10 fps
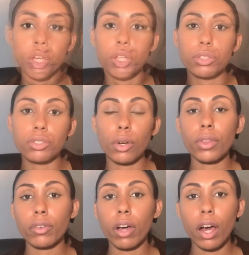So
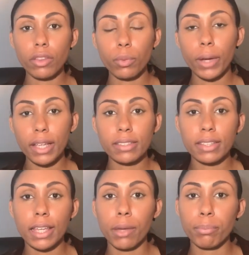there are other ways to
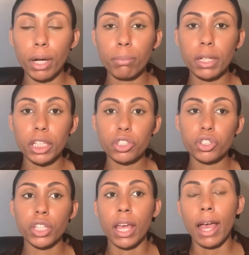get
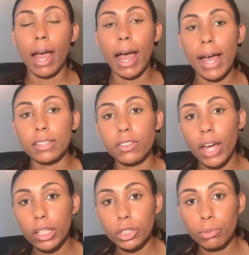published, and
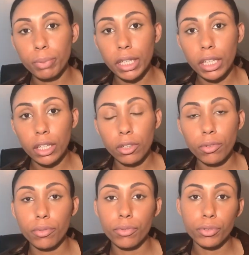that could be
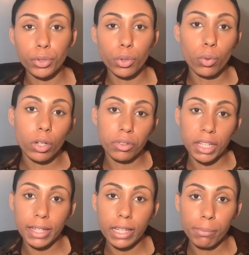through
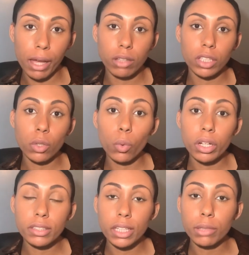thinking about a
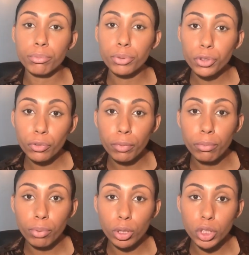quality
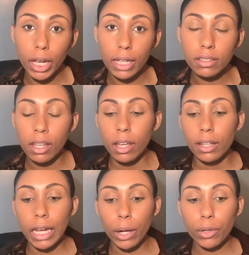improvement project.
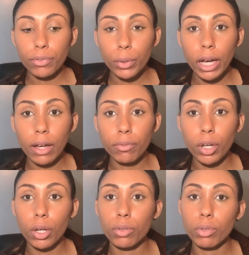Now, if you have
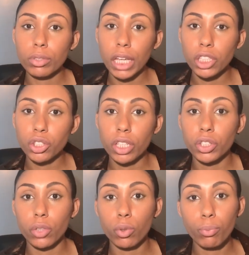a rotation in
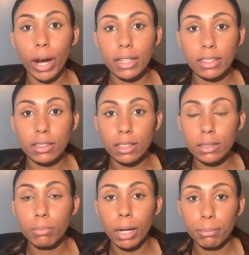general practice, this
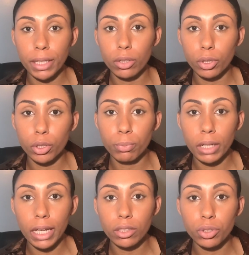might be a good
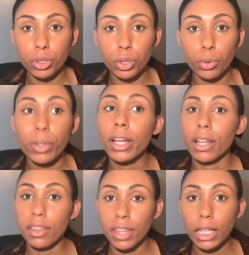place to
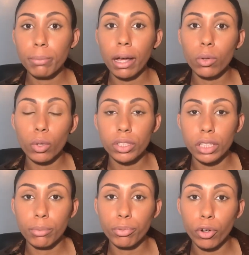think about
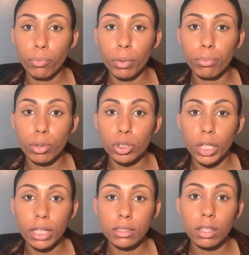quality improvement
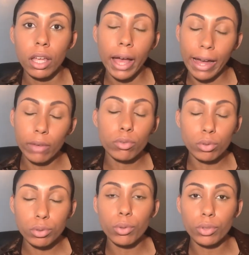projects and of
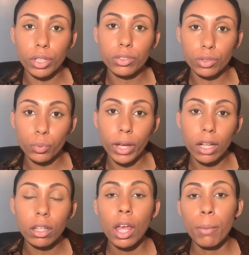course audits as
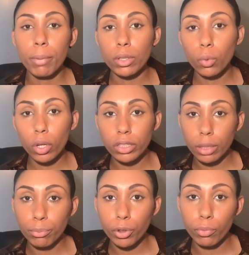well. But quality
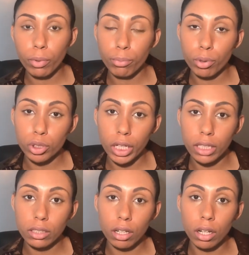improvement
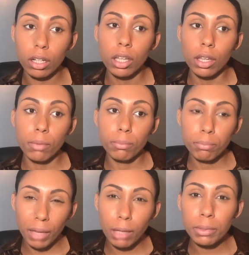projects are
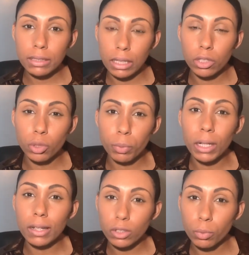maybe seem to be a
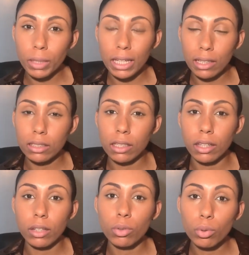little bit easier
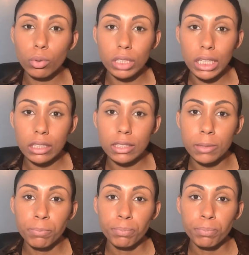than audits,